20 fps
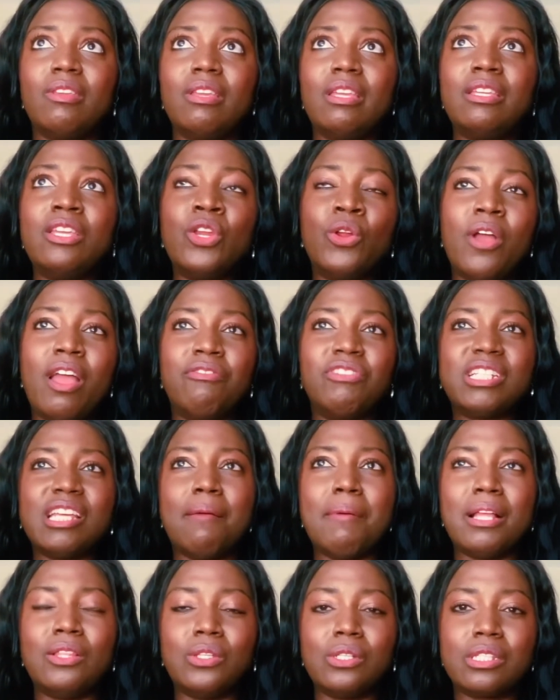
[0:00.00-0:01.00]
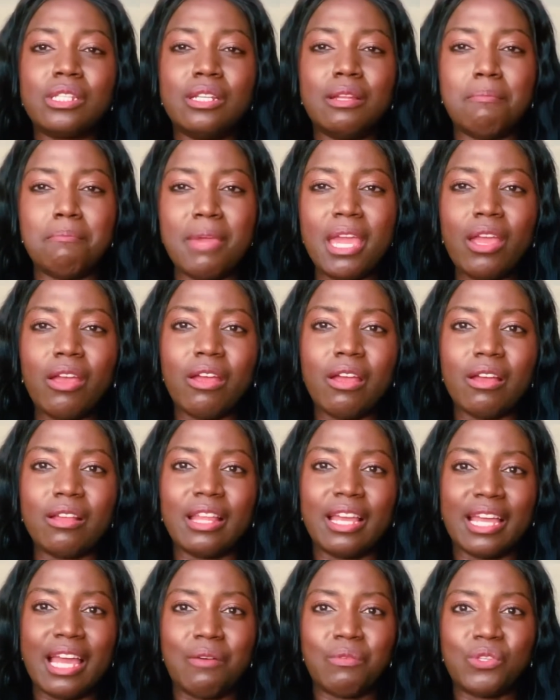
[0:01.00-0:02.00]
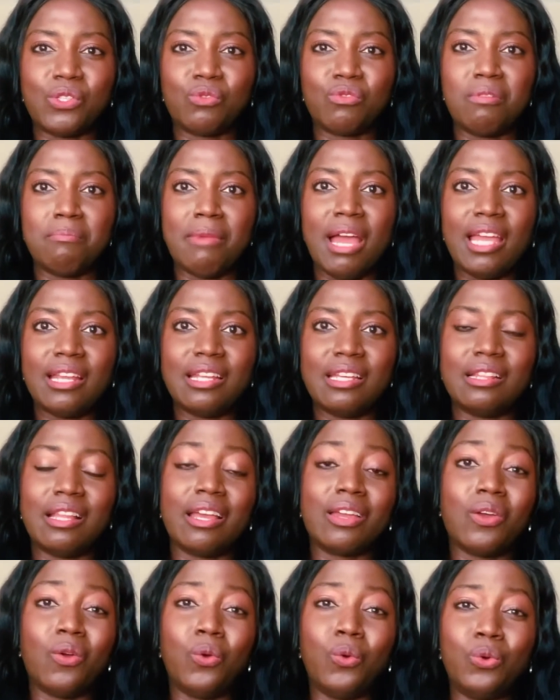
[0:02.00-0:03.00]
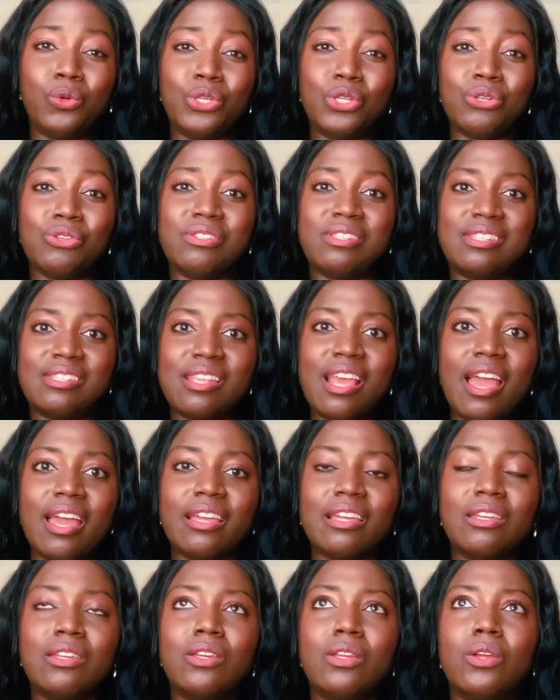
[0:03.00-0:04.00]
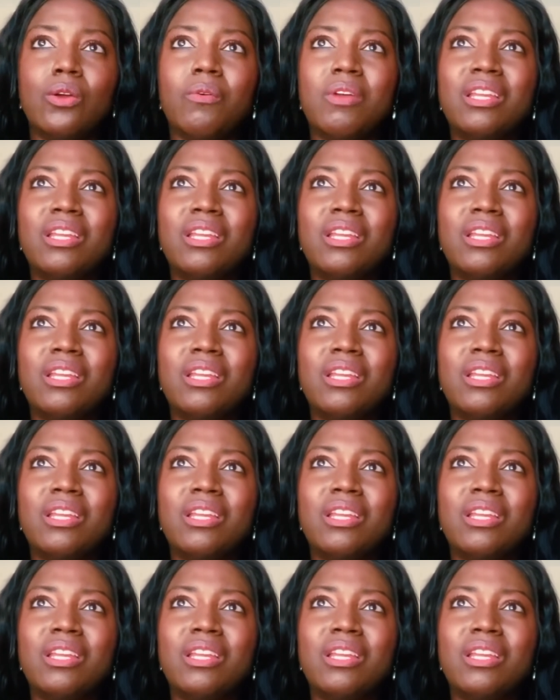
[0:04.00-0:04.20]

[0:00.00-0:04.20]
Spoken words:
you know, every time I looked in a mirror, like, I was reminded, like, oh, you're sick, you know.